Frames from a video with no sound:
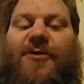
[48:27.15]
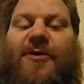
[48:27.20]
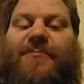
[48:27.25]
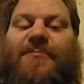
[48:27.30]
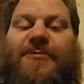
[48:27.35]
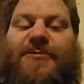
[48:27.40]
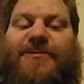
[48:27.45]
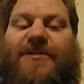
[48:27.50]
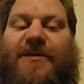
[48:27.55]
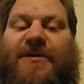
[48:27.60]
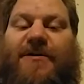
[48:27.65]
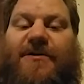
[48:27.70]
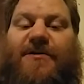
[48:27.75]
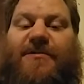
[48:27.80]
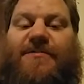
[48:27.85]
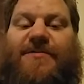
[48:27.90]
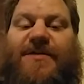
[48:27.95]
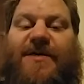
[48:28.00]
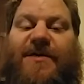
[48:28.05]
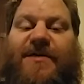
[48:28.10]

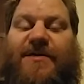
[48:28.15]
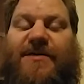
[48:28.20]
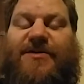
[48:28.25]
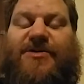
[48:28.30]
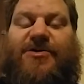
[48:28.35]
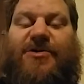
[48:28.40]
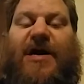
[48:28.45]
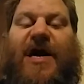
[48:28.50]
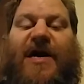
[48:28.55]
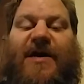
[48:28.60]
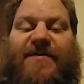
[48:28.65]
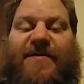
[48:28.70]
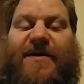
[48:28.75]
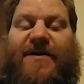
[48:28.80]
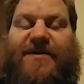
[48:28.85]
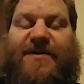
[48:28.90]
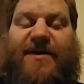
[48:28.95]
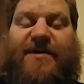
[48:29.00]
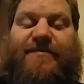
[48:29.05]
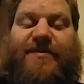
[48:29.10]
representatives they can track
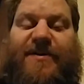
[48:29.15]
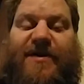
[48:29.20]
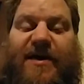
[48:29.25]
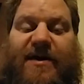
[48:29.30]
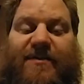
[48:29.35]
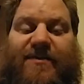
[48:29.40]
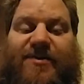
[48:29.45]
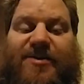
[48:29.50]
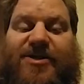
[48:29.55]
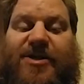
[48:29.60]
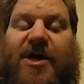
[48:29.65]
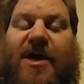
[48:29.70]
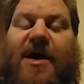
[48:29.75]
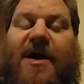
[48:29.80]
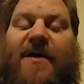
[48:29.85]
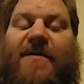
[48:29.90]
that type of damage.